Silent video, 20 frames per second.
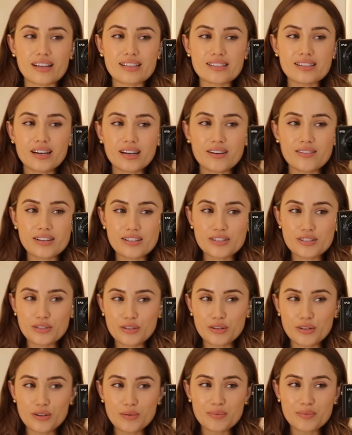It's kind of like
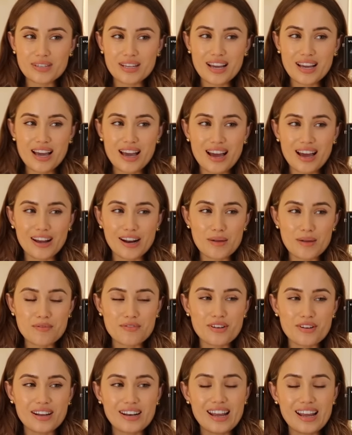scooped, and I
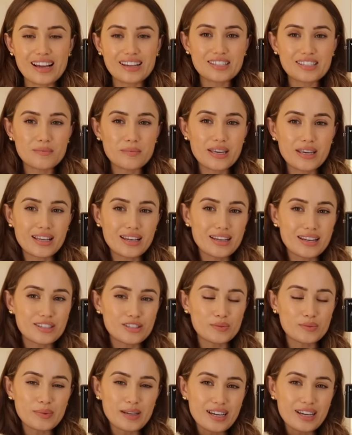prefer necks to be a
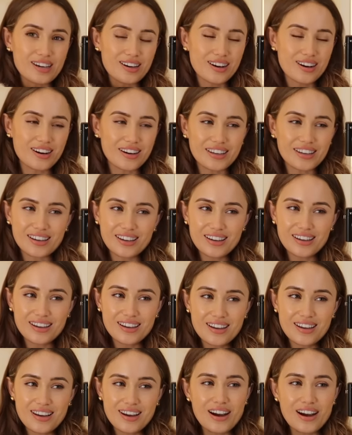little bit higher.